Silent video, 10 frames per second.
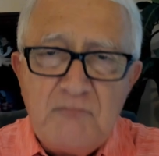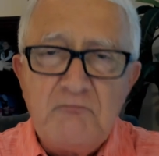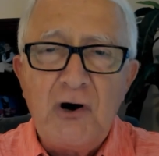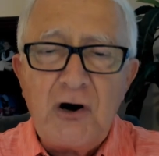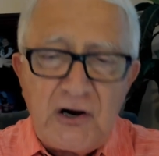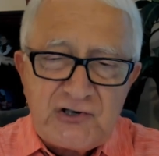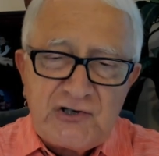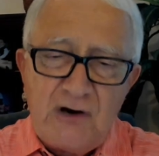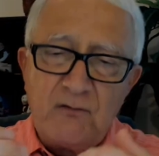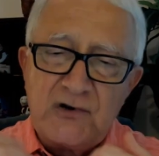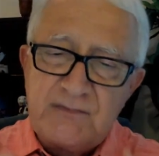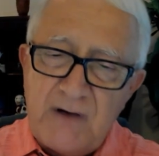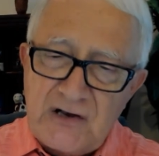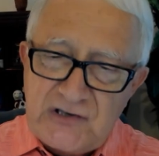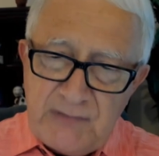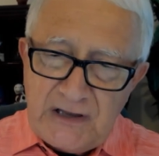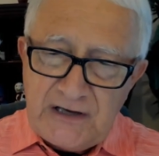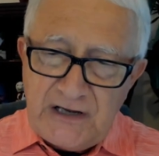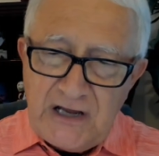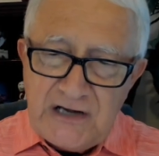Burke assumed
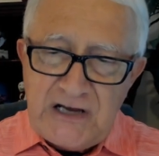responsibility,